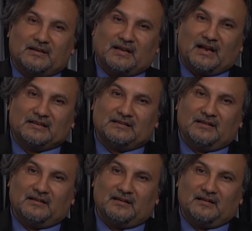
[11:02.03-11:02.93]
at
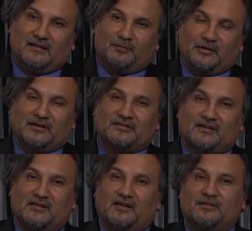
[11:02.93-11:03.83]
the
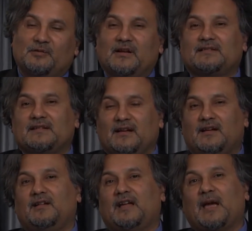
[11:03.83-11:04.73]
potential energy, well,
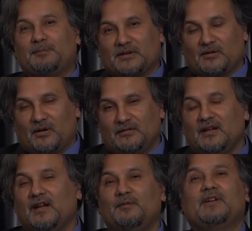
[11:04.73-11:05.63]
epsilon.
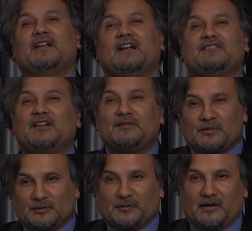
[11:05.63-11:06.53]
We can adjust
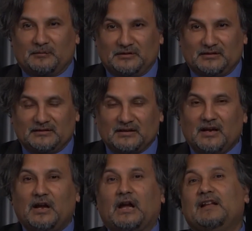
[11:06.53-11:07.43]
those parameters.
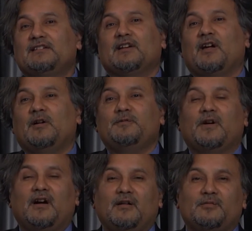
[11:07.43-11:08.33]
Instead of
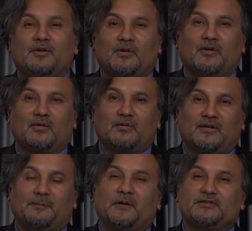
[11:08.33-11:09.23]

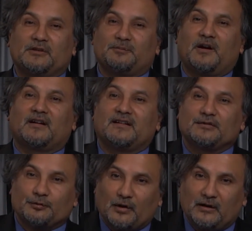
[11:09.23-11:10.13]
repulsion part
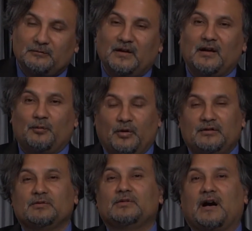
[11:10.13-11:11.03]
is 12,
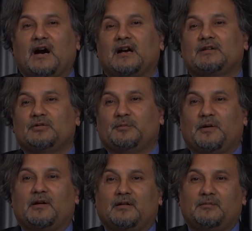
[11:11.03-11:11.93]
1 to the r to the
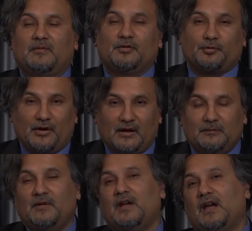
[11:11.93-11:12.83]
power
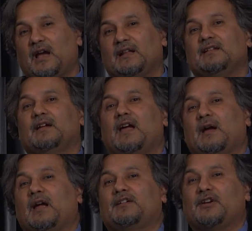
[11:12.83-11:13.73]
12, and
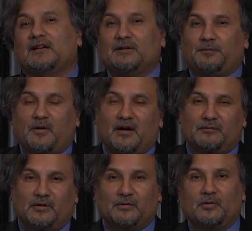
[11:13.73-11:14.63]
the attractive
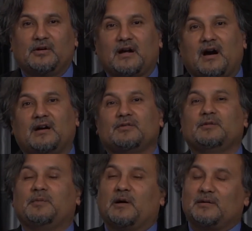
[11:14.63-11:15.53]
part 1 over r to
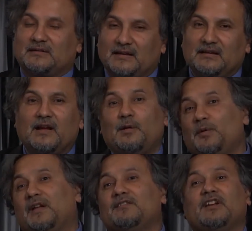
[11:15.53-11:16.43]
the power 6,
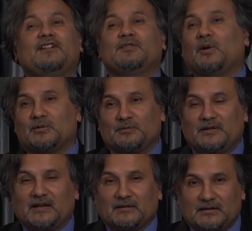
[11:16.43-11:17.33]
we can change those.
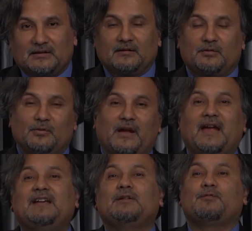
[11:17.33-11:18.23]
We can do
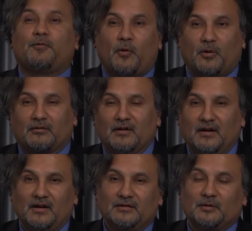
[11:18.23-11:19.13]
8, 4.
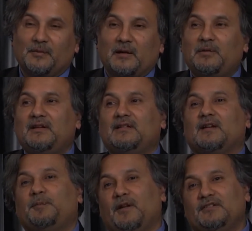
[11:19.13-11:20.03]
So, maybe the
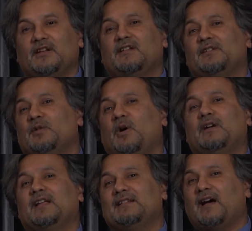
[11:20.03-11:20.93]
repulsion is
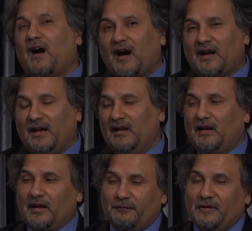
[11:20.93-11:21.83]
not as high.
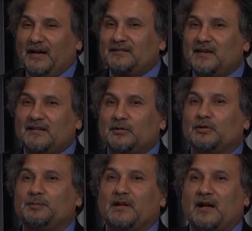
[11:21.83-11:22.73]
If we adjust
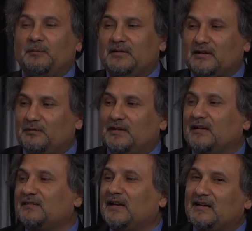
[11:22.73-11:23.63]
those parameters, we
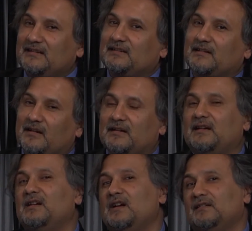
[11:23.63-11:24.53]
can
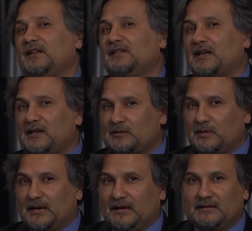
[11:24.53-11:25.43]
realistically then
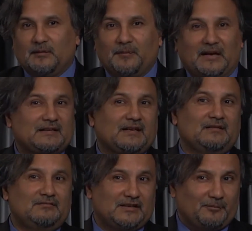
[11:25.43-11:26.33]
calculate the
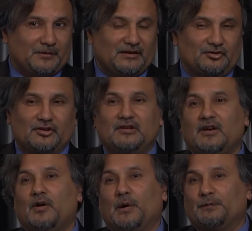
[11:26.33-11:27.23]
melting temperature
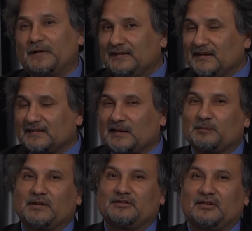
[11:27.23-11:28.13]
or freezing
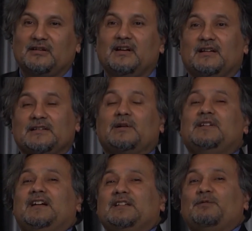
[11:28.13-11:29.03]
temperature. Now,
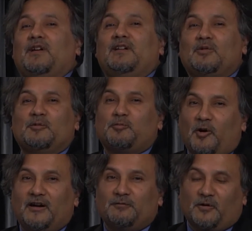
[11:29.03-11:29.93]
that is a very good
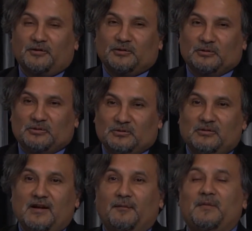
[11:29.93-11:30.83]
point for you to
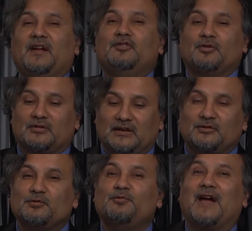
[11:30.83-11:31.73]
make sure that
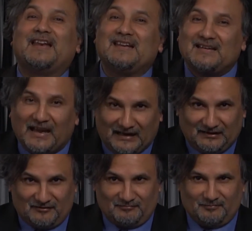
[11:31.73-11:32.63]
you validate